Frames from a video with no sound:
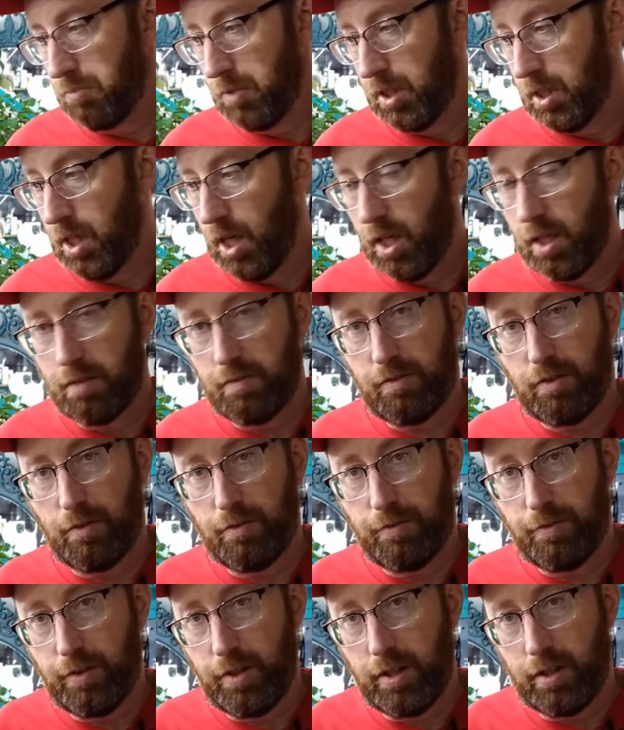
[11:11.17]
got it for
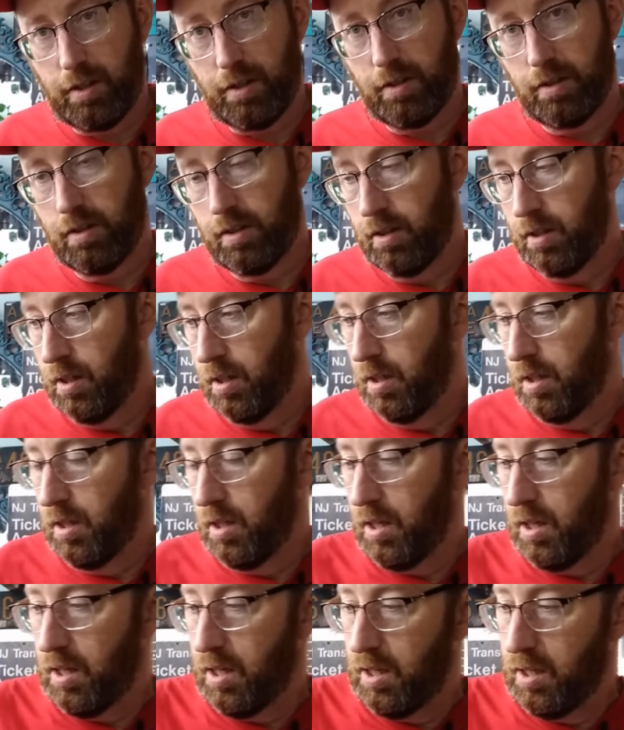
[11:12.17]
free.
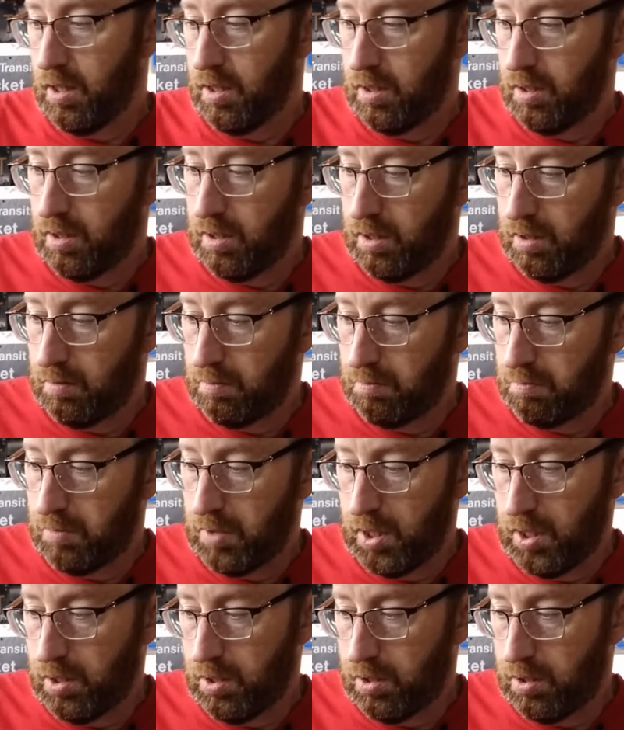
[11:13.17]
And
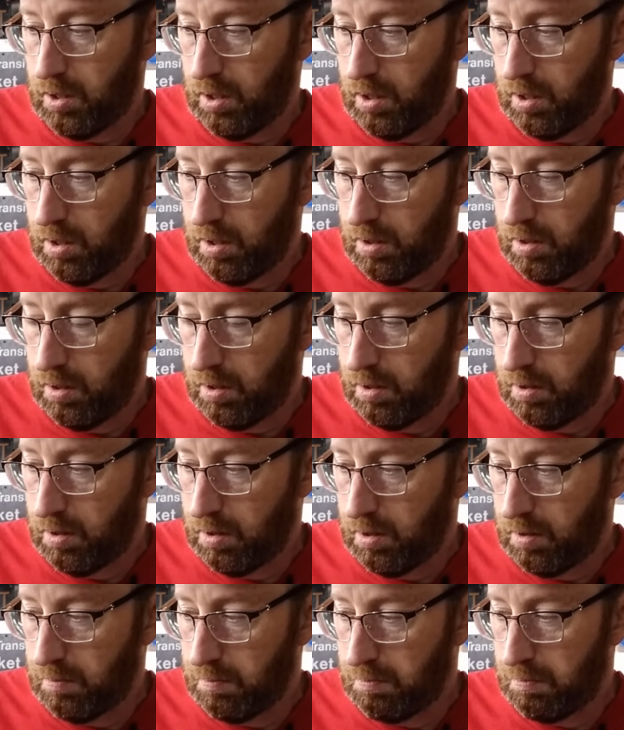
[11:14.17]
it's
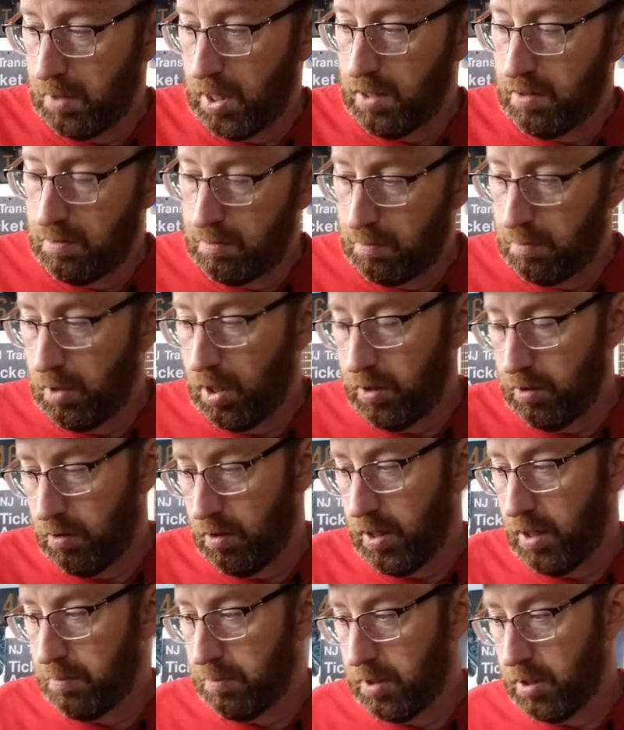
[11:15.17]
my
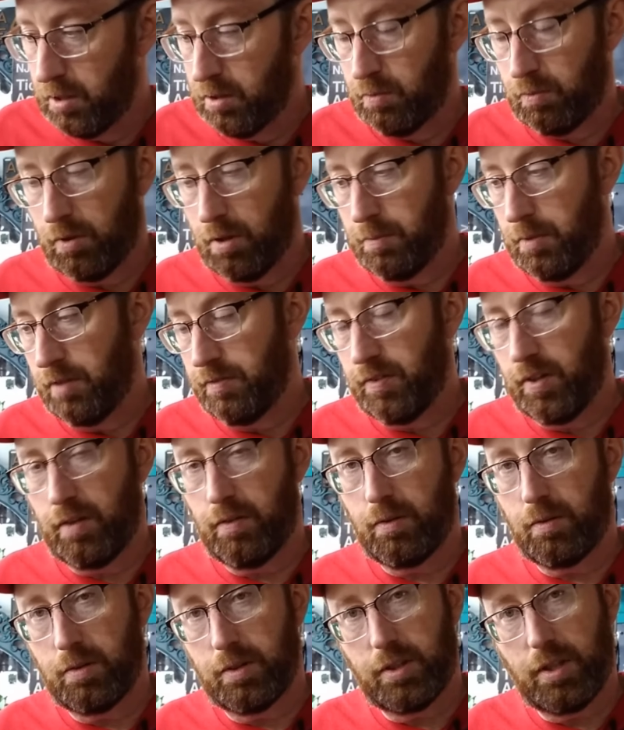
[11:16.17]
other amp that's one of my
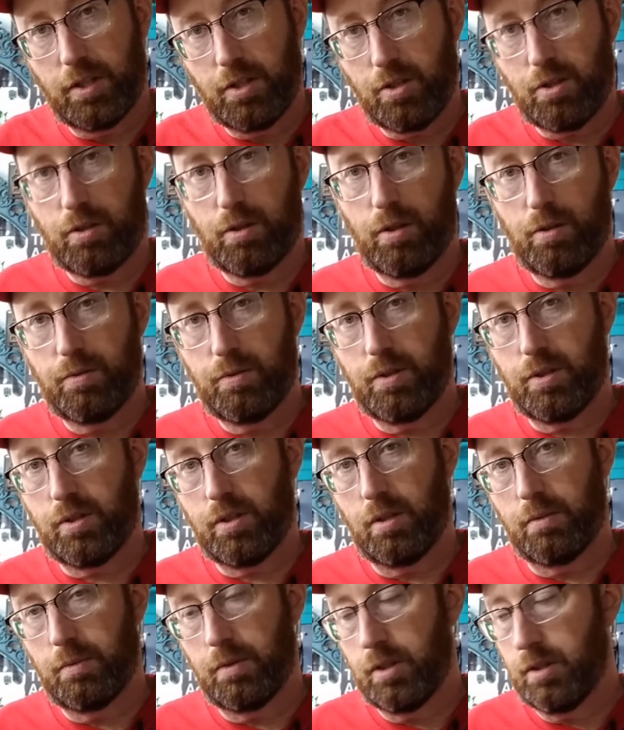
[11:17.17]
favorite ones. I just loaned to
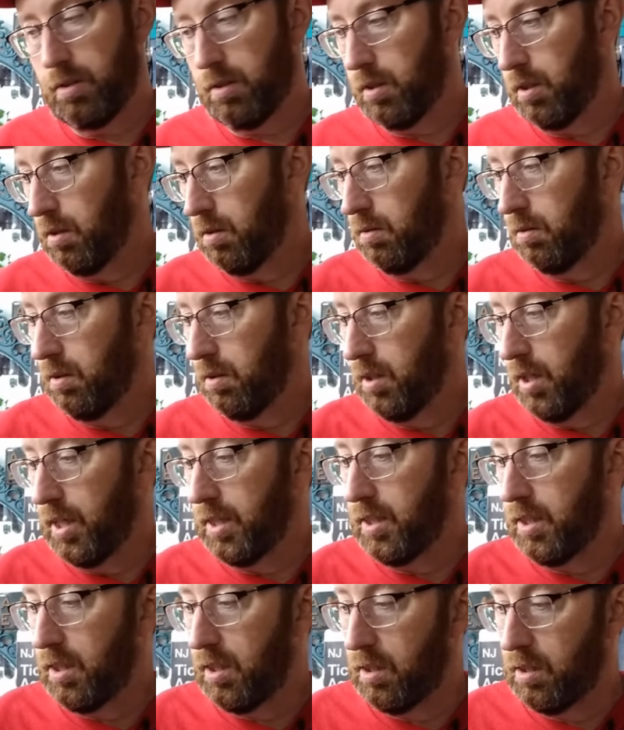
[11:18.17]
someone, so I
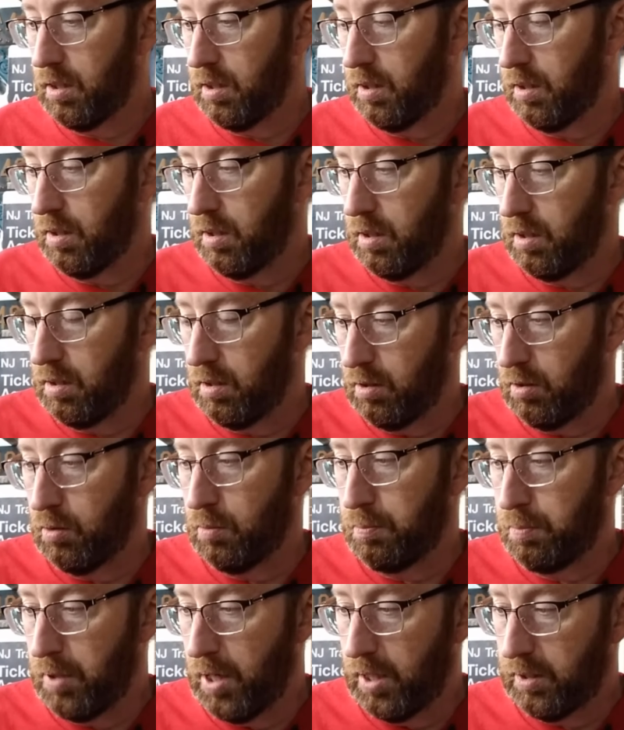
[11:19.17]
needed a little
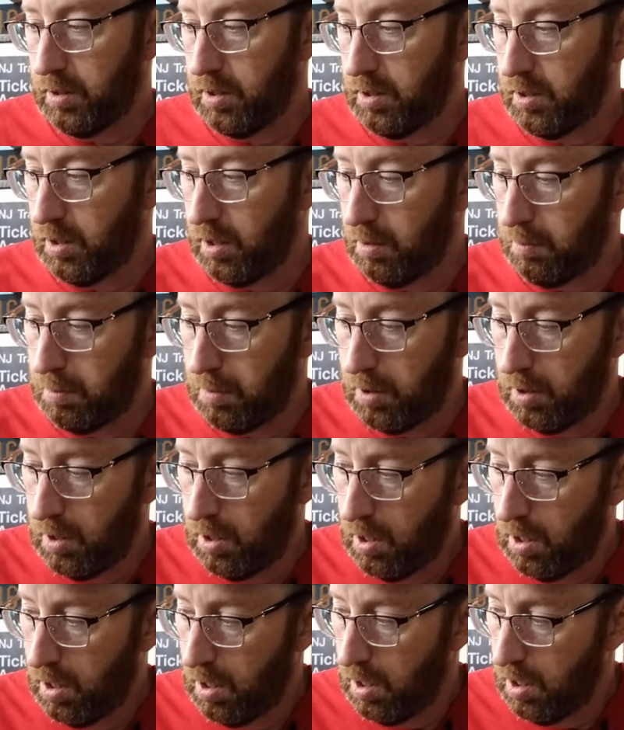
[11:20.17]
practice amp,
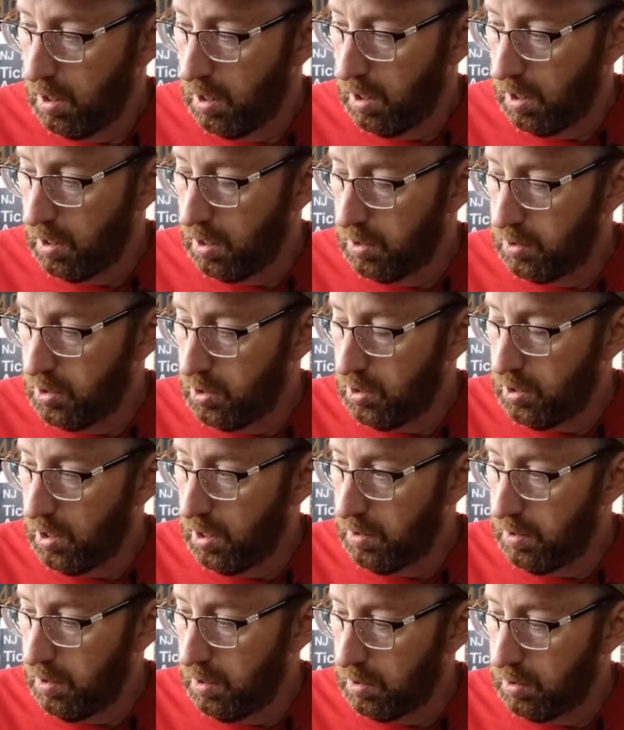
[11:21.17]
and I just
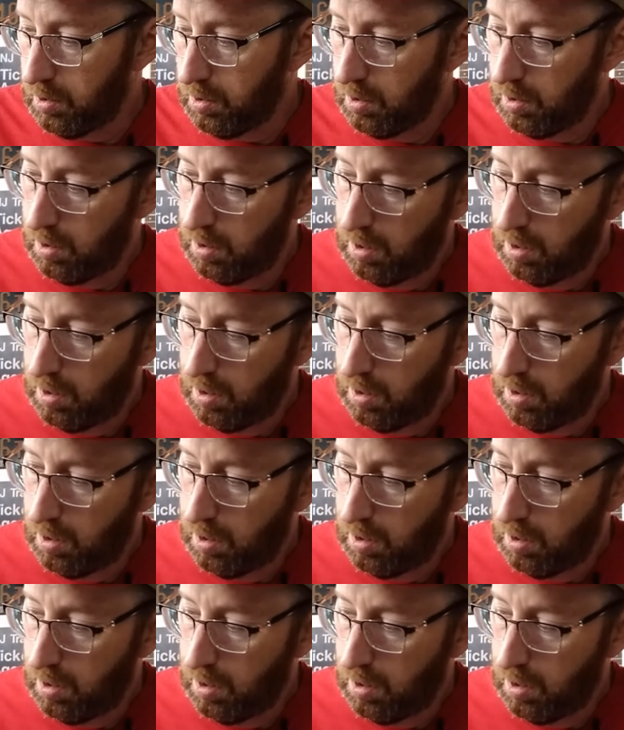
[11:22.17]
got this.